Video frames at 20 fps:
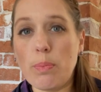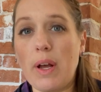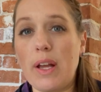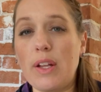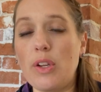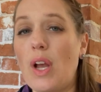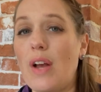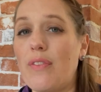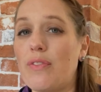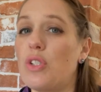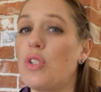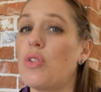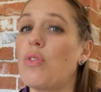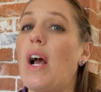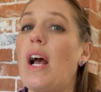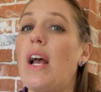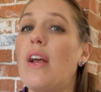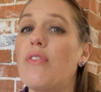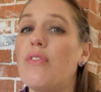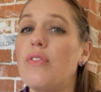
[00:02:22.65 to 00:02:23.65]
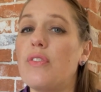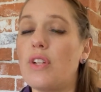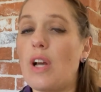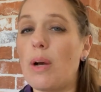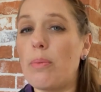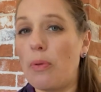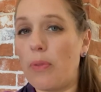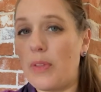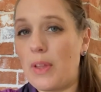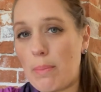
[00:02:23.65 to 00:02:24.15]
but you have to drive
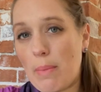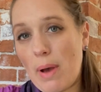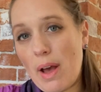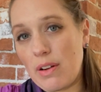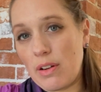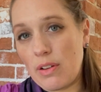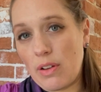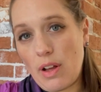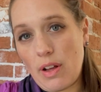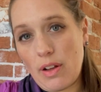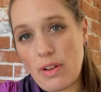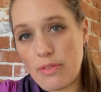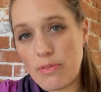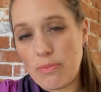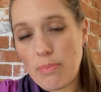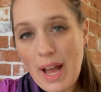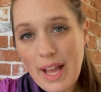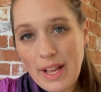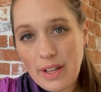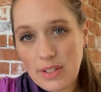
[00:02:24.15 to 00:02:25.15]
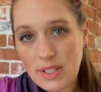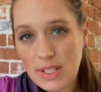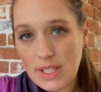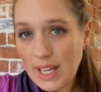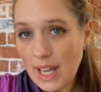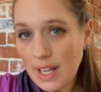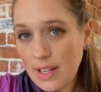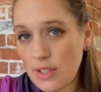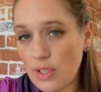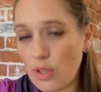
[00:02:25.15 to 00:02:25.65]
double the amount of miles to
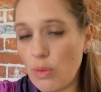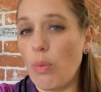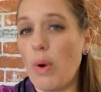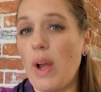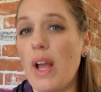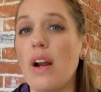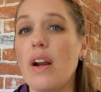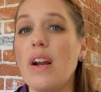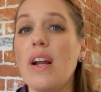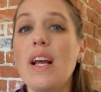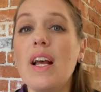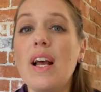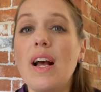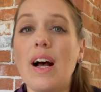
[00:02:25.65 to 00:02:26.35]
get somewhere,